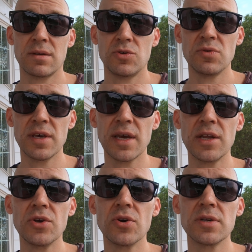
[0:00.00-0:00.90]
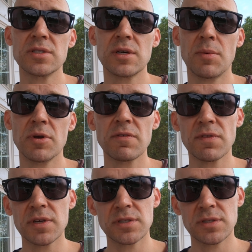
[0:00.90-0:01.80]
You think any good is coming of
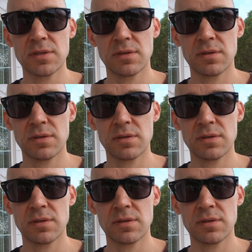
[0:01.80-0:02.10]
this?